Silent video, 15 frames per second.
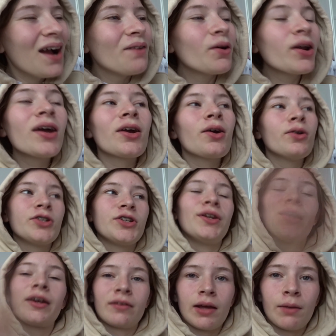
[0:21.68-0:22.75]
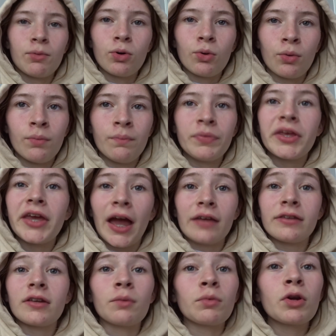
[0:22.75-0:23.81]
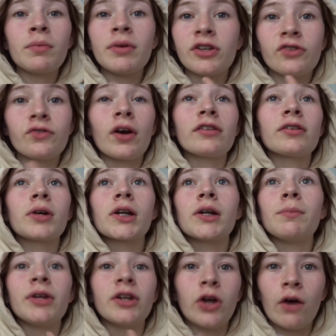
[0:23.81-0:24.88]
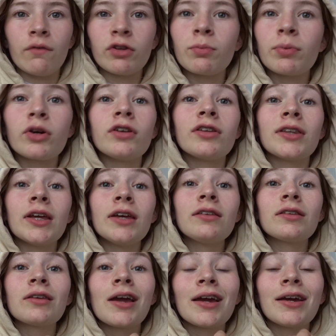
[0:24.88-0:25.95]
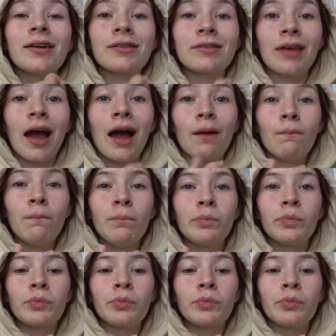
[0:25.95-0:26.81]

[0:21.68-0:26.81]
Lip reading: When I go into the exam hall, yes, I'm going to be stressed, I'm going to be nervous because this exam,